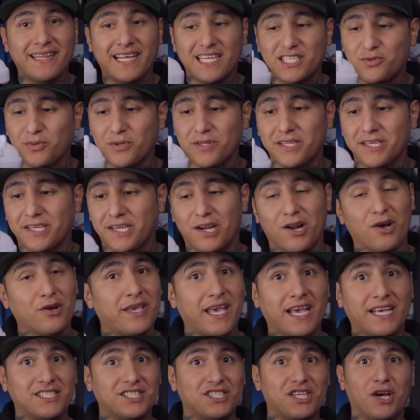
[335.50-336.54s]
that's really good.
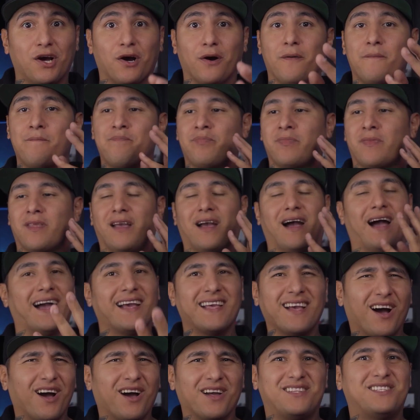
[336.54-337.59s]
Okay, so
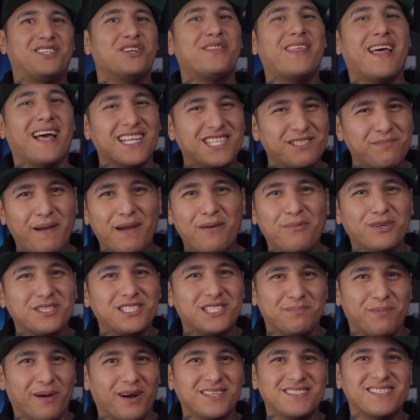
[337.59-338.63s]
dude, that's my
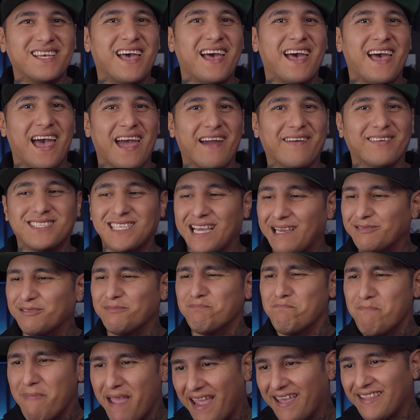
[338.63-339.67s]
response every time.
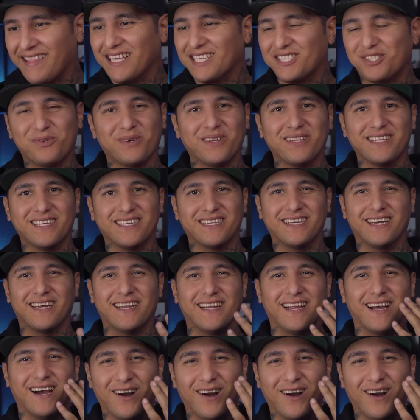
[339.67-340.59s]
Man, that's really good.